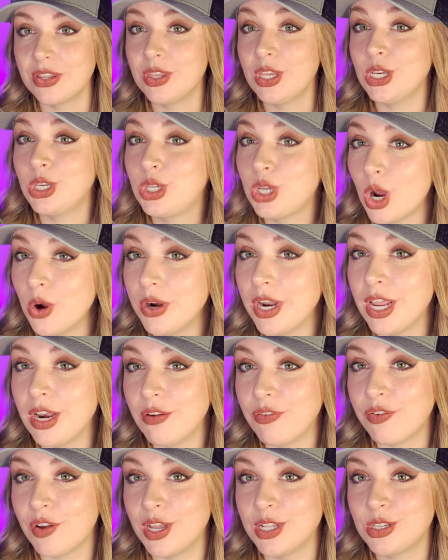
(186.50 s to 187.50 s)
that
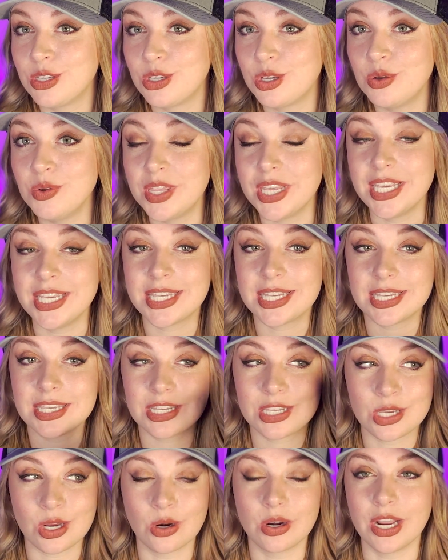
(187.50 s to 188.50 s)
donated funds to these
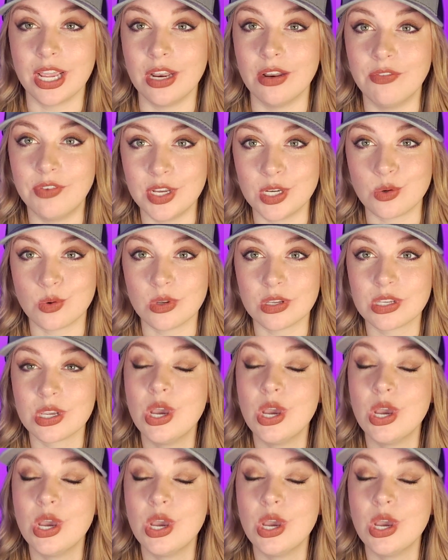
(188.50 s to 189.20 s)
certain individuals.